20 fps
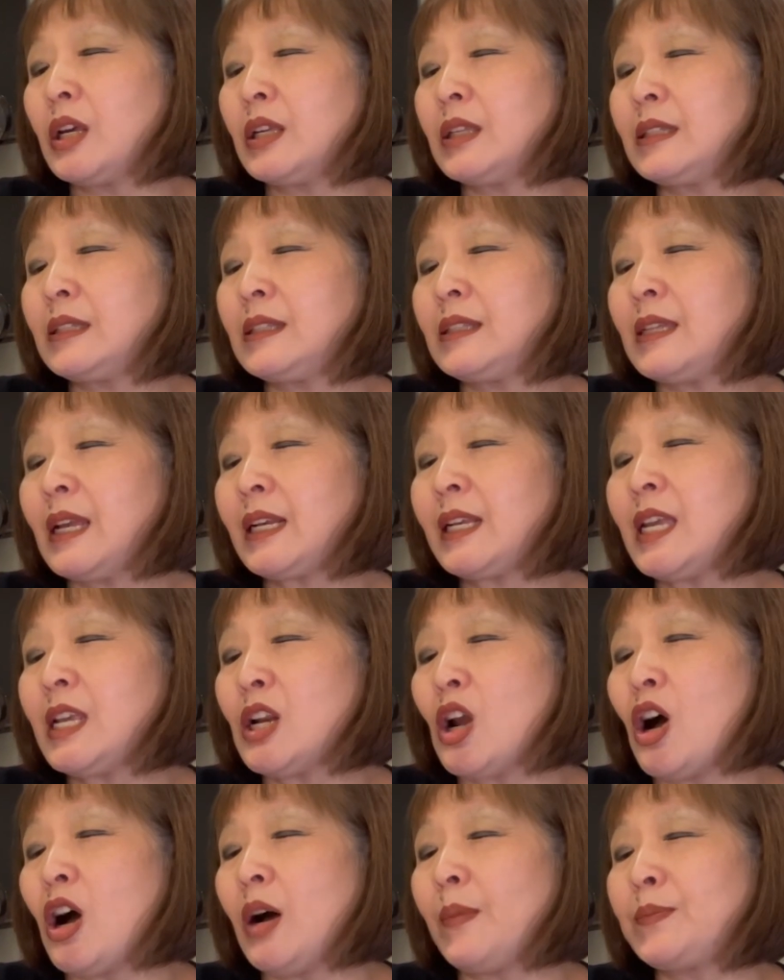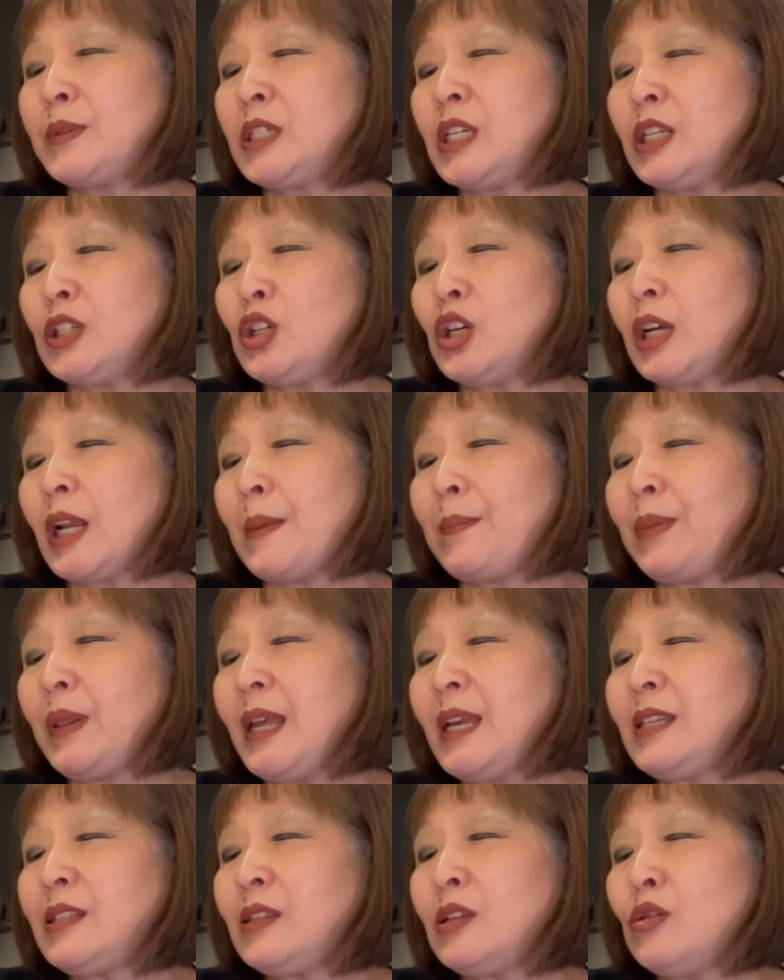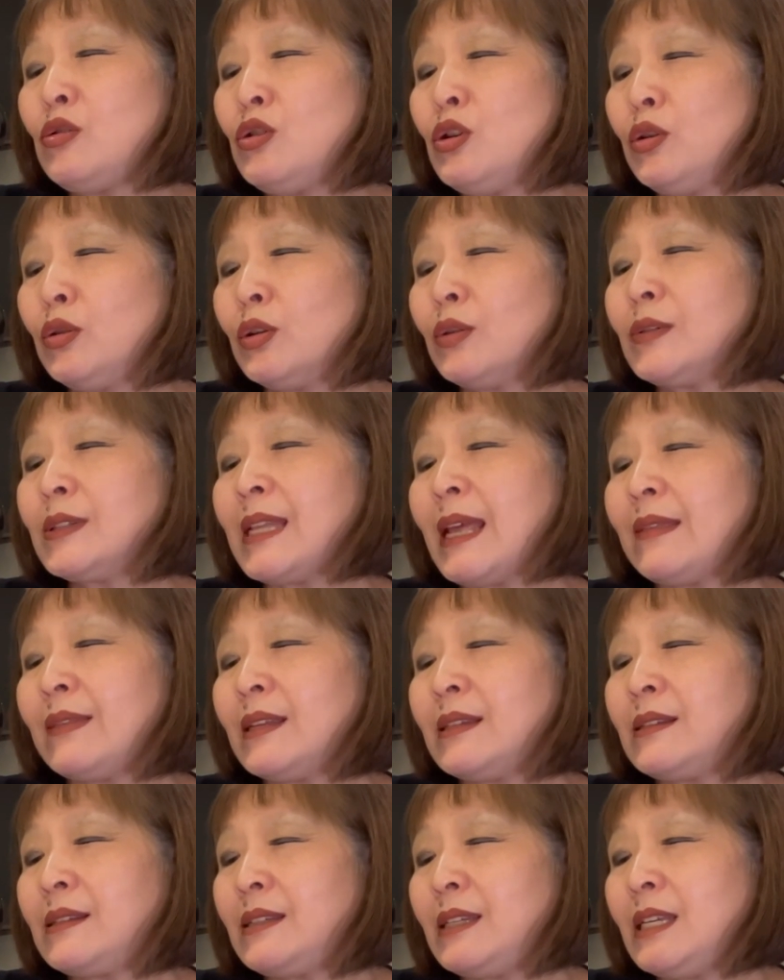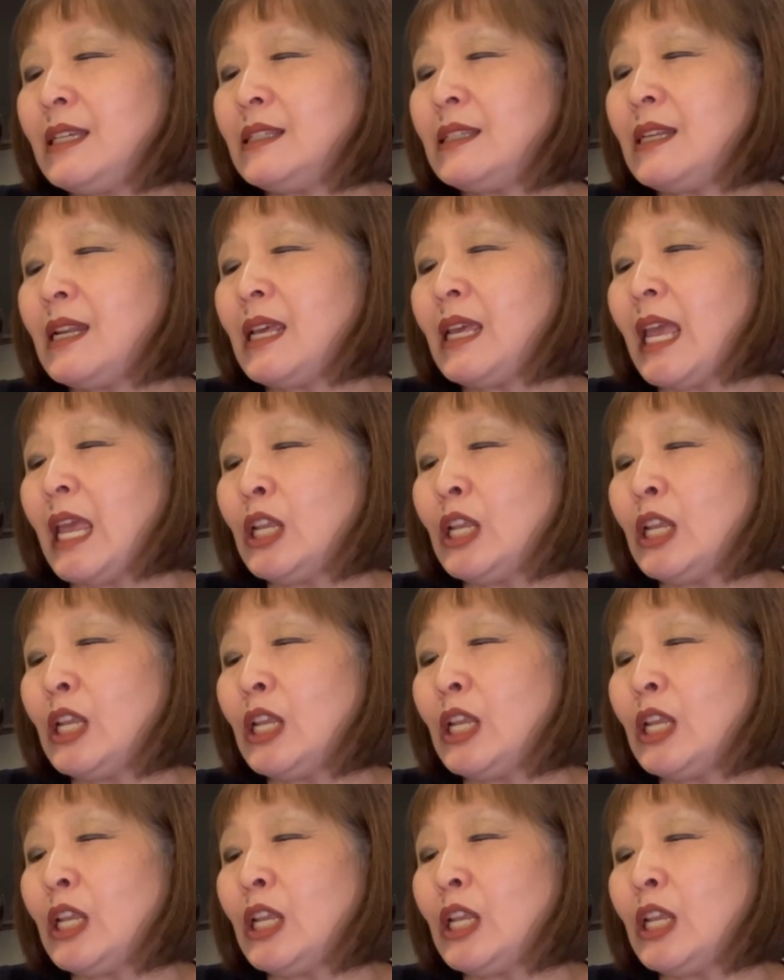Second option, you're gonna place the noodles and the seasoning